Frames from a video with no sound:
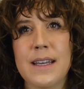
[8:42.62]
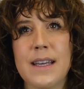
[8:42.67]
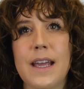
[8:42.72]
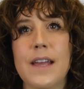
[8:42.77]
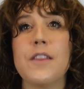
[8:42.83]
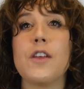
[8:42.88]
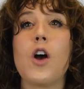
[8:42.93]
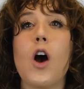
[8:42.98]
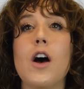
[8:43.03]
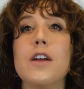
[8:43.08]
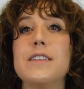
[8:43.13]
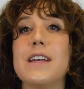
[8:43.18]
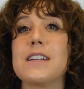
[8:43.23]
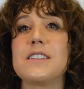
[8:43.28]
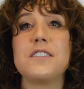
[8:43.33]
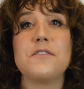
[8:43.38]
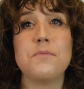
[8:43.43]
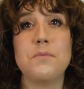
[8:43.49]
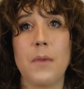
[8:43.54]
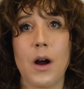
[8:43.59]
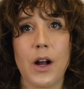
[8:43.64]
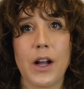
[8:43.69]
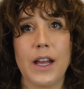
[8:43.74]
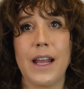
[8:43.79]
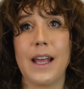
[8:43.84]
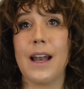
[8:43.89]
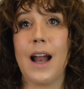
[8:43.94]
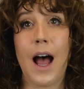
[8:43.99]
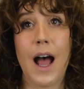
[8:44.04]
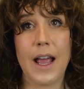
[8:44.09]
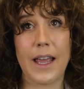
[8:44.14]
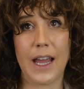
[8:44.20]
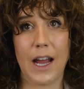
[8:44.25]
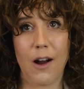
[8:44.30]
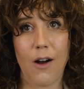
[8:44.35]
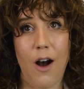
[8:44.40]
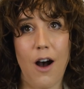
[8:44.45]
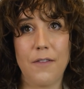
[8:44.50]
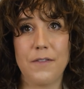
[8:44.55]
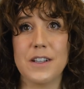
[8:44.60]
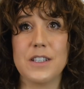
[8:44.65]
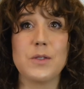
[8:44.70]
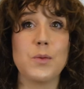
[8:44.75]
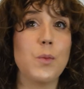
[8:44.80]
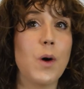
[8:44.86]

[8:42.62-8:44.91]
In the context of marketing an eye care office,